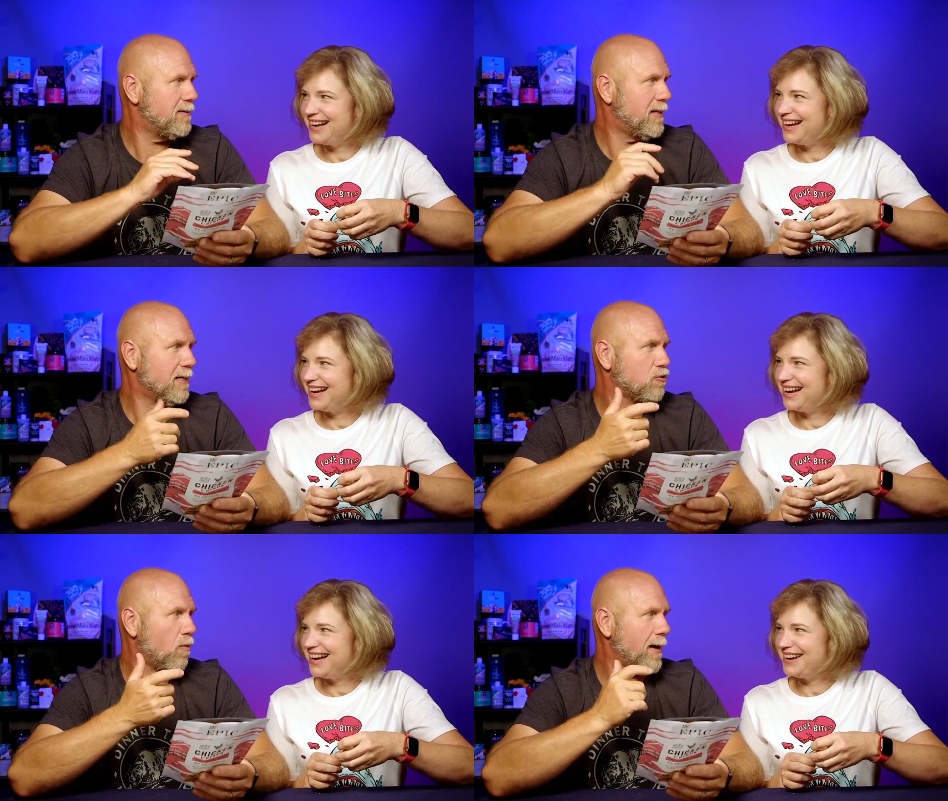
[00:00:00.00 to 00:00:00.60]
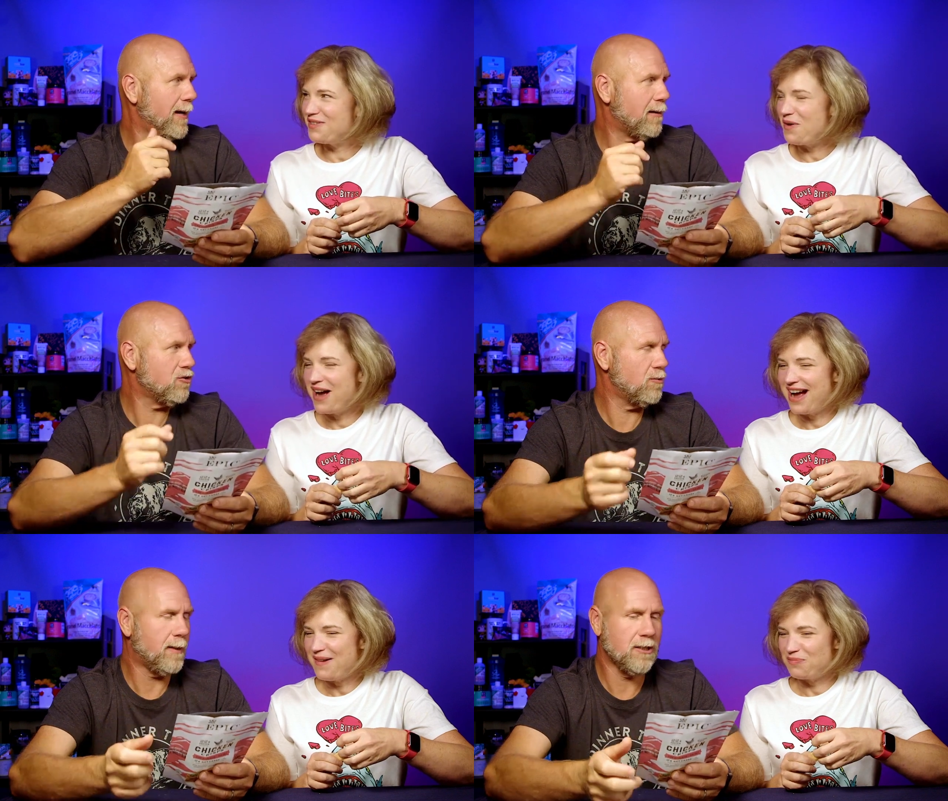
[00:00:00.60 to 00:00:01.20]
Speaker 1: they dry it
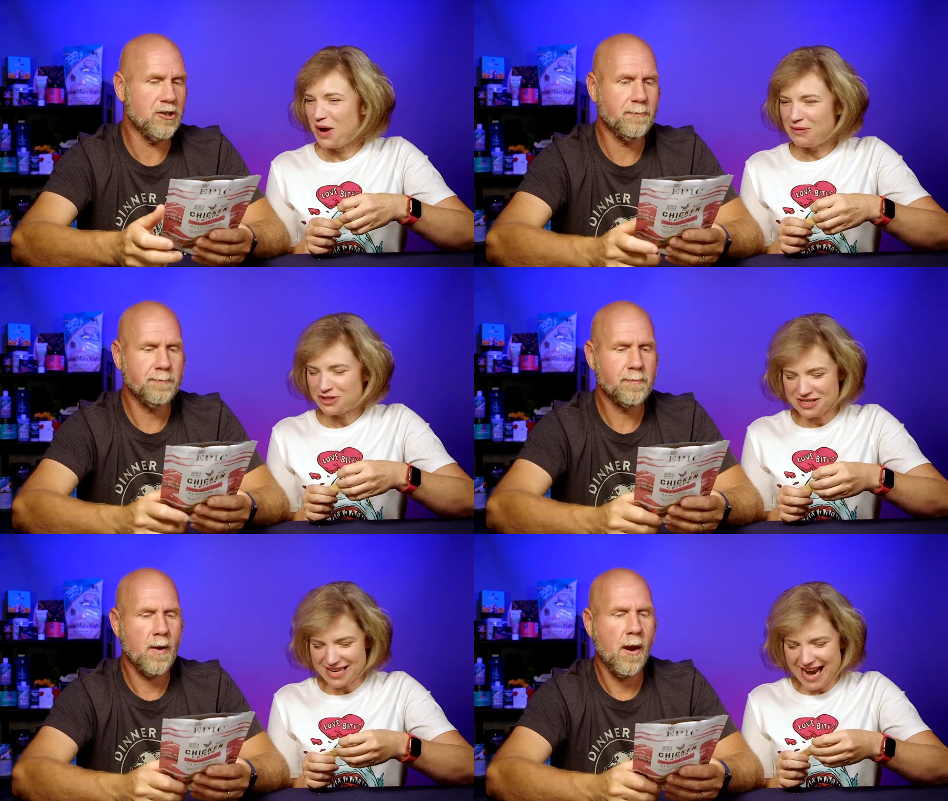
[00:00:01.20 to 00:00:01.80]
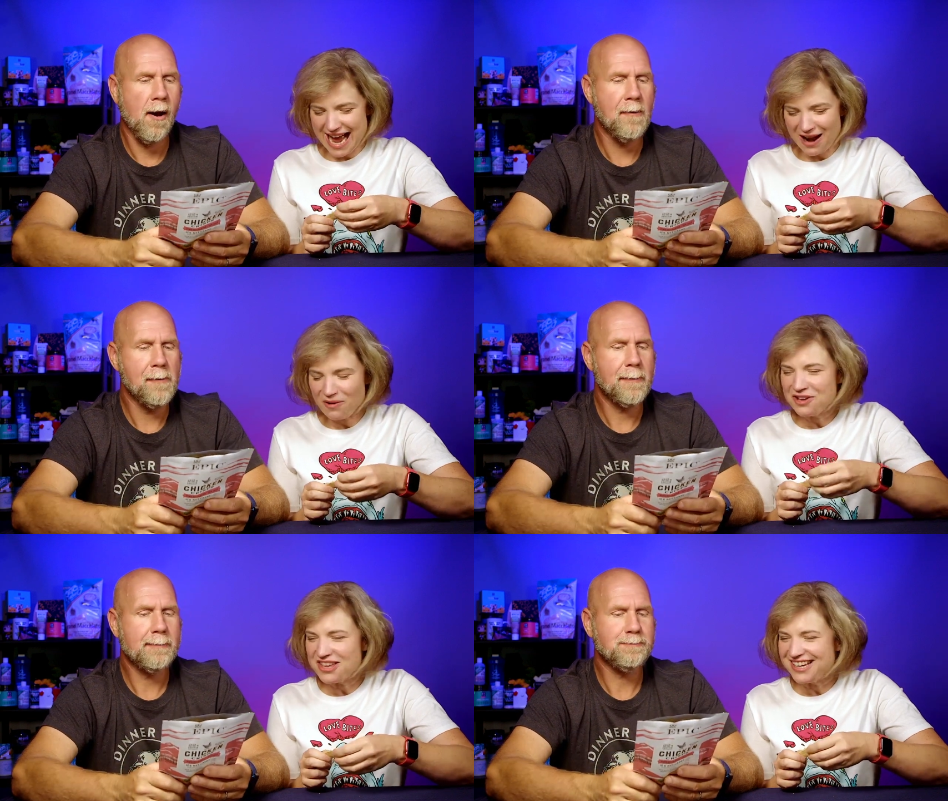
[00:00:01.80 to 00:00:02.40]
out too much.
Speaker 2: I was going to say, how
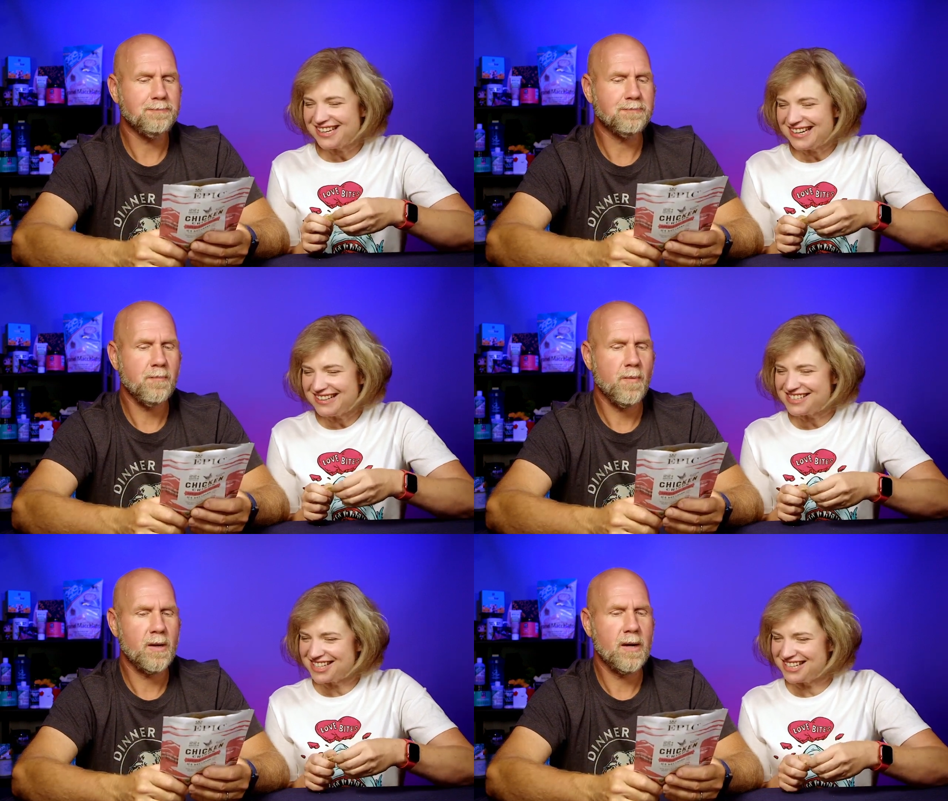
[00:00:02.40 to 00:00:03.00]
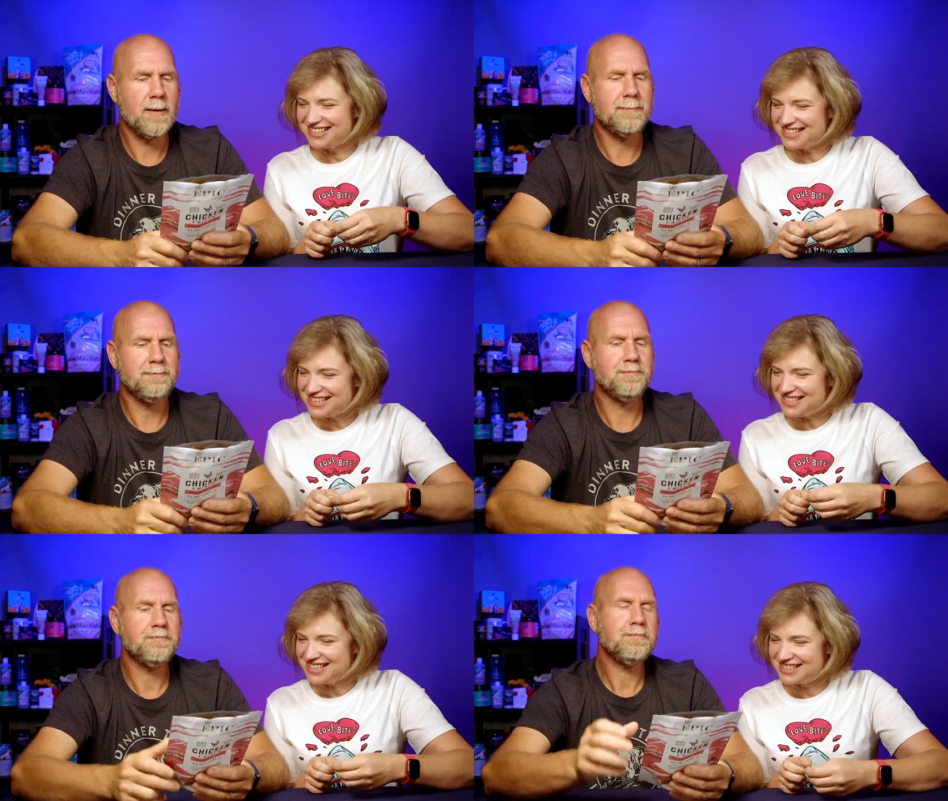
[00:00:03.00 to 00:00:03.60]
are they getting this
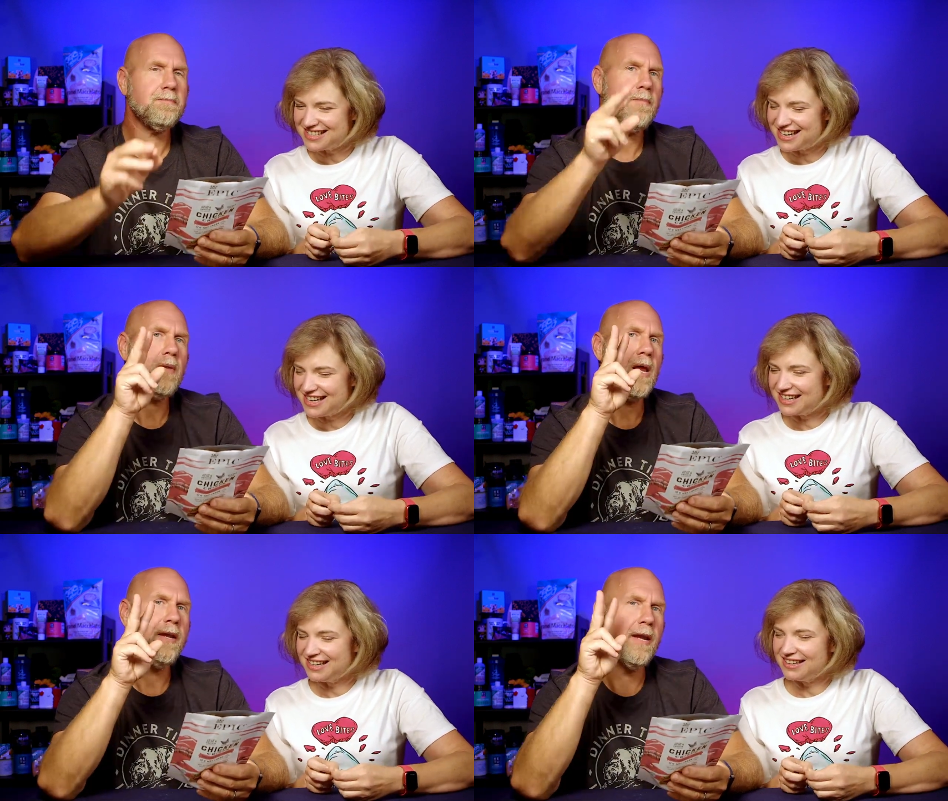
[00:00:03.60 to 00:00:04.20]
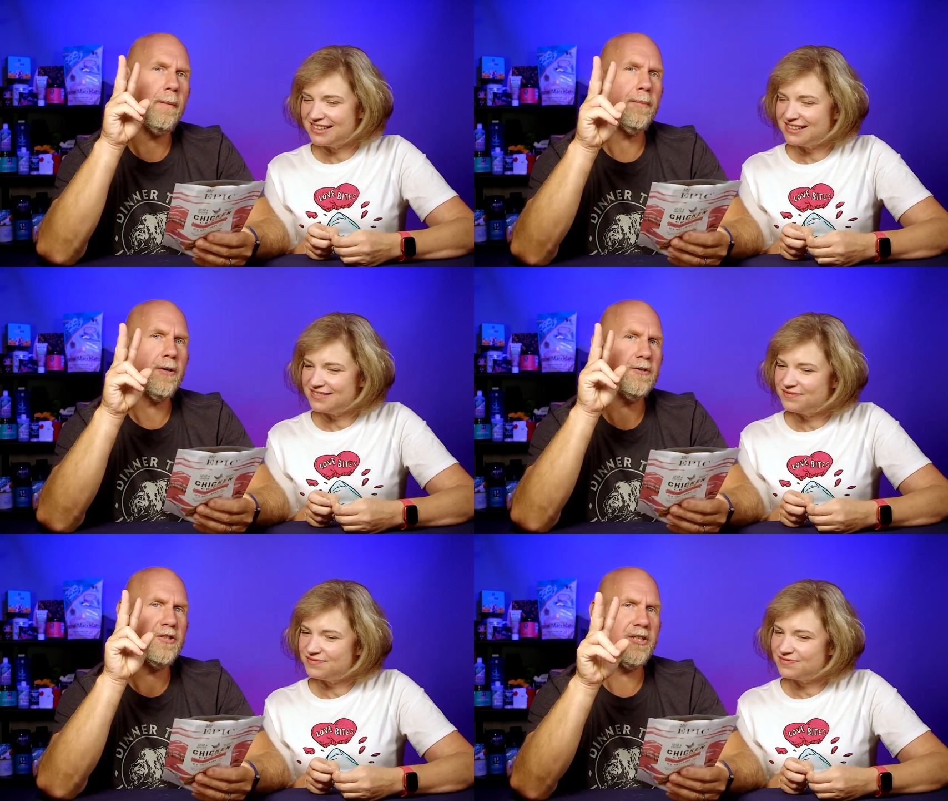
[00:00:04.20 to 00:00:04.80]
consistency?
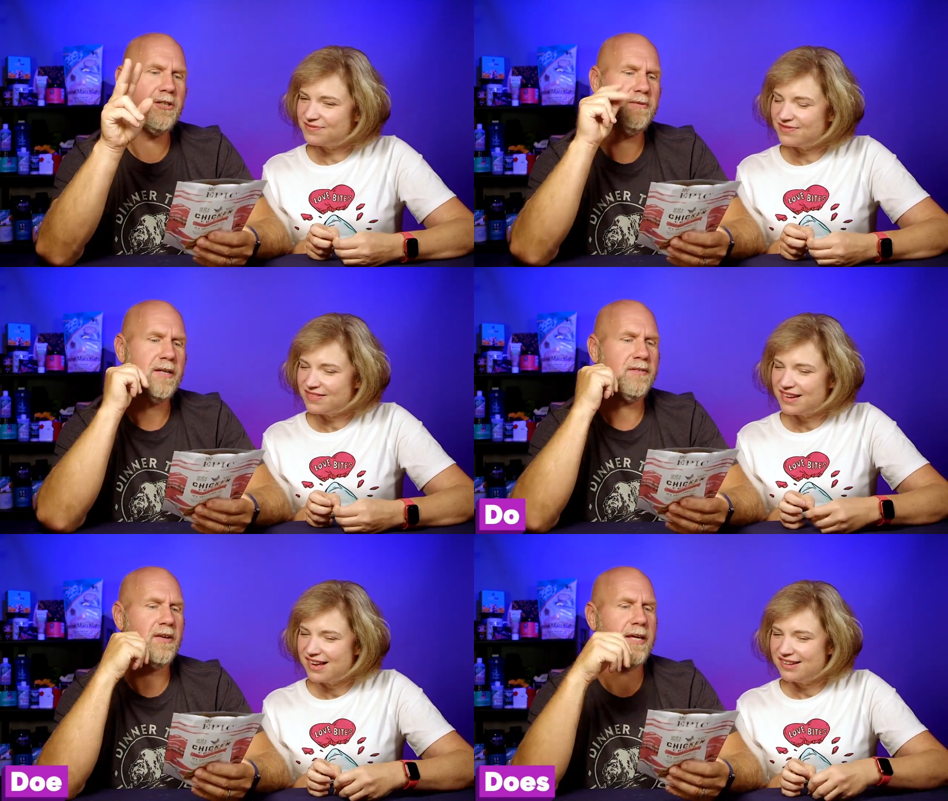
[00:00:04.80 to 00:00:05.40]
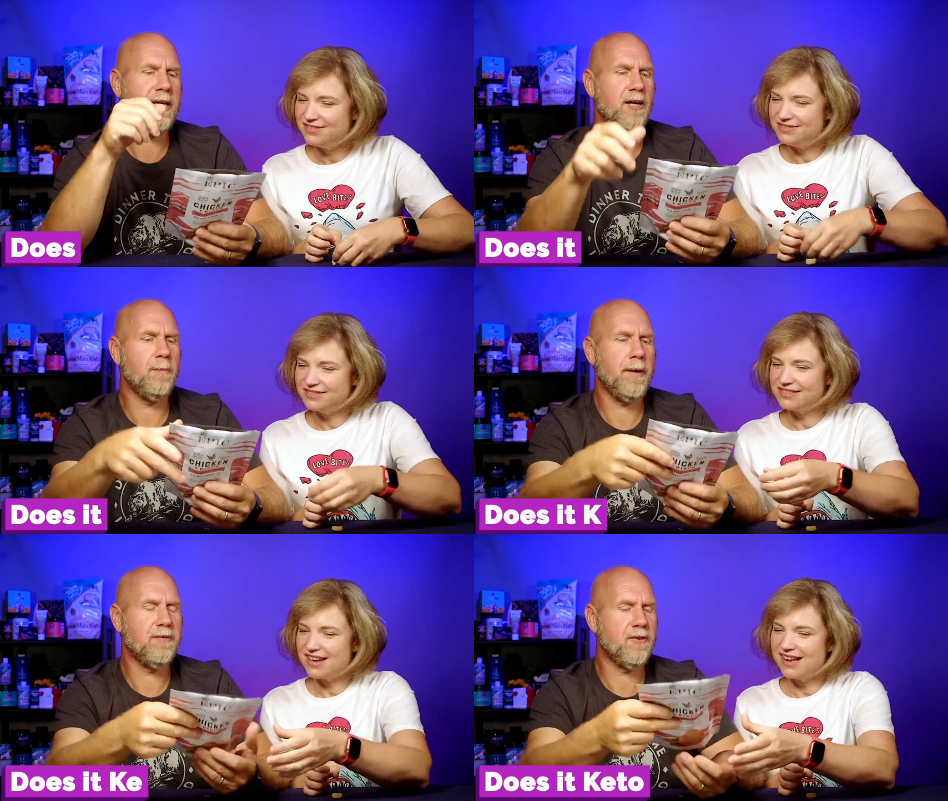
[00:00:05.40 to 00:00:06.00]
Speaker 1: Number two, does it
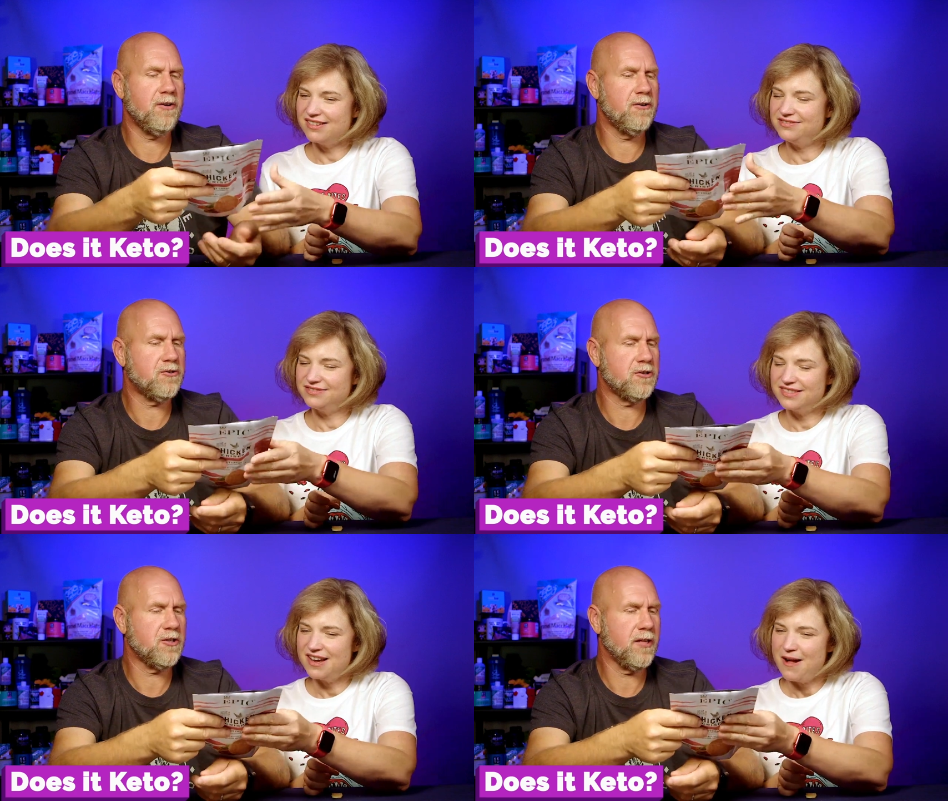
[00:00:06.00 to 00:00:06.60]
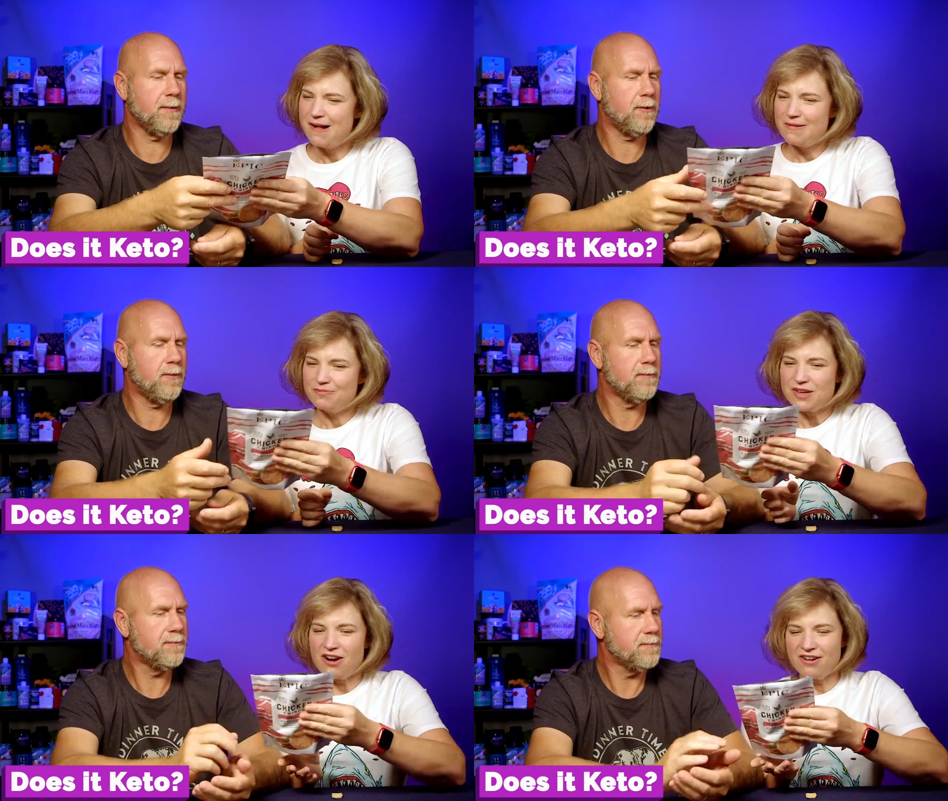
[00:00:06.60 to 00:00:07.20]
keto based on a nutrition label?
Speaker 2: All